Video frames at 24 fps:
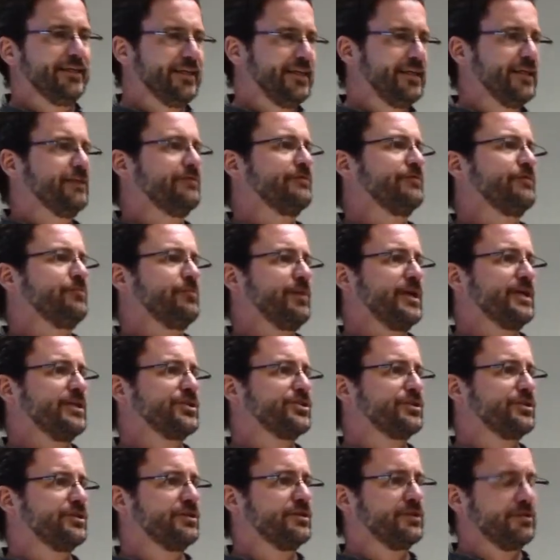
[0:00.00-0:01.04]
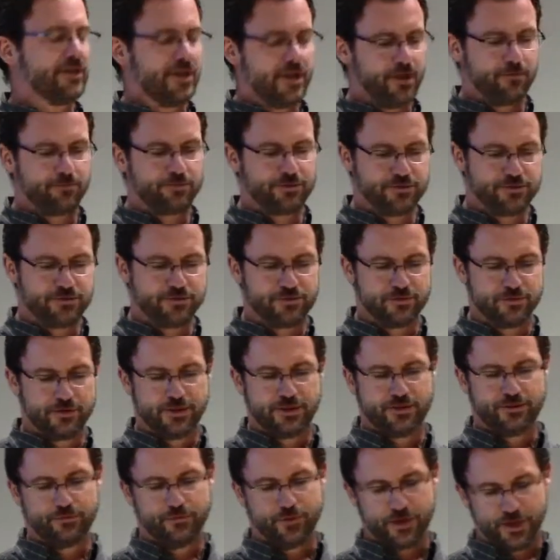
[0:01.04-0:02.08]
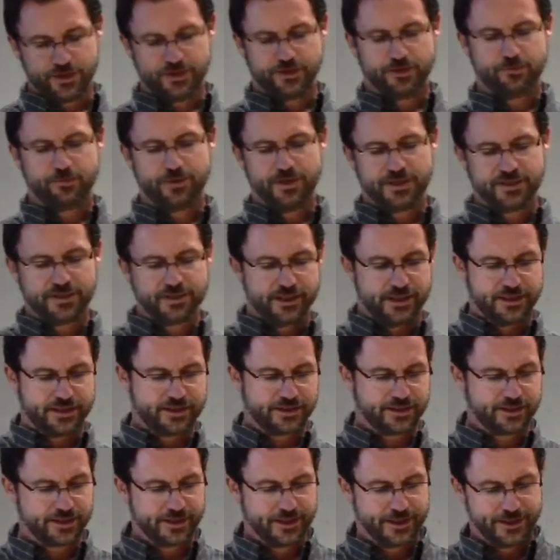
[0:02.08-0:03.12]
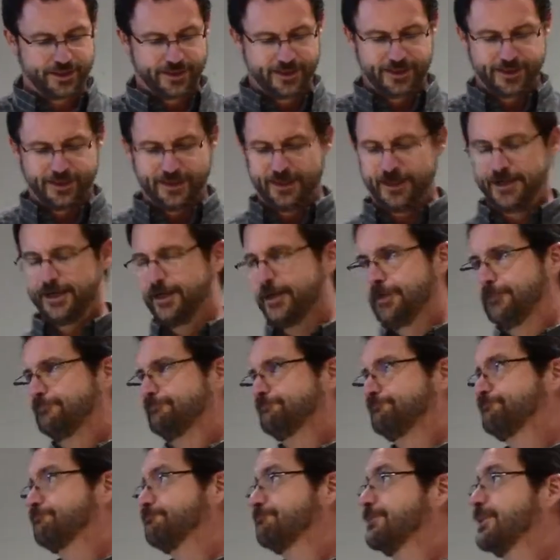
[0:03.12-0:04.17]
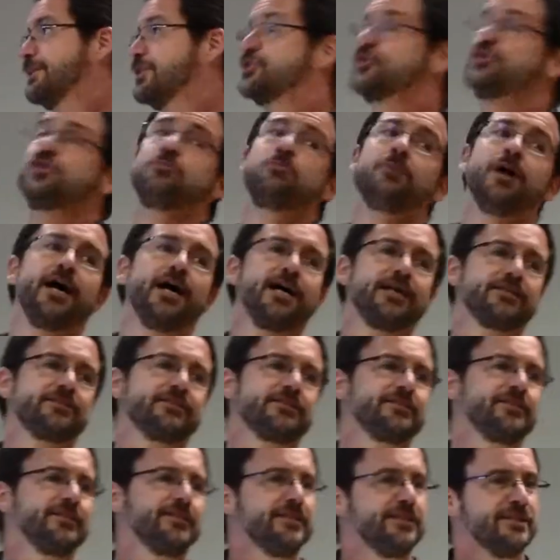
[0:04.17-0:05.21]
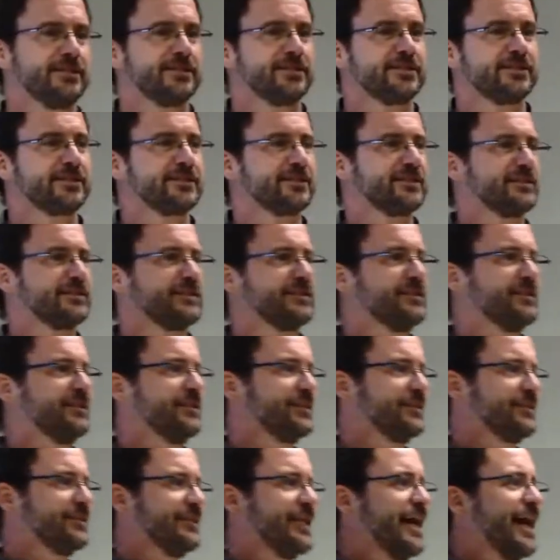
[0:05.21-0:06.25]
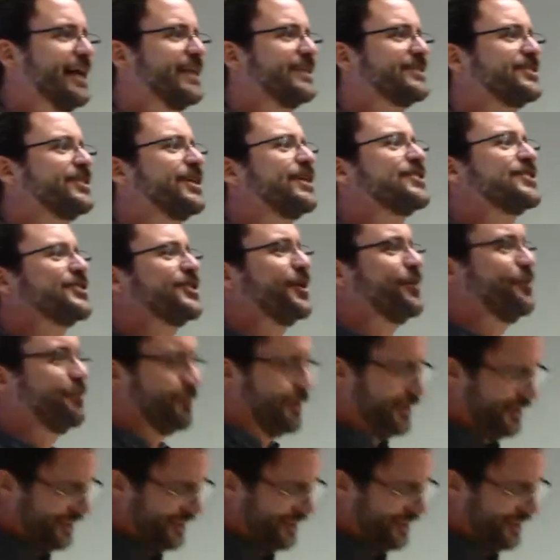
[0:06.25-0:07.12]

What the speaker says: information to help you run your business? A shoebox is not a system.